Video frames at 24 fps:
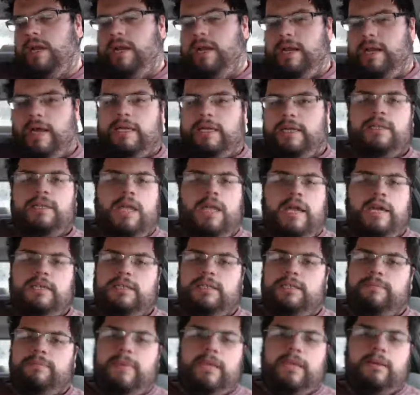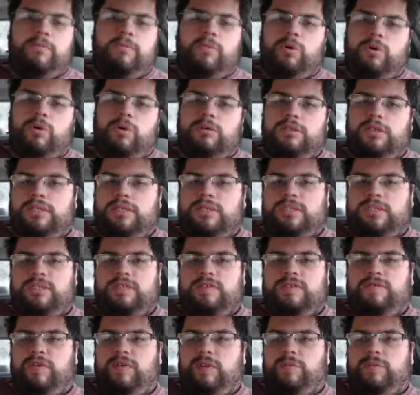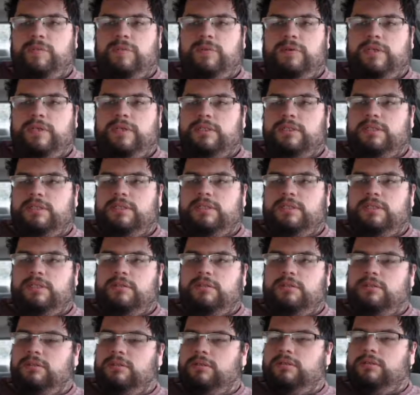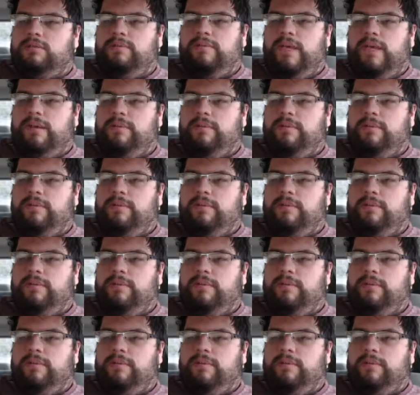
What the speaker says: I'd like to make more Dustin's viewpoints and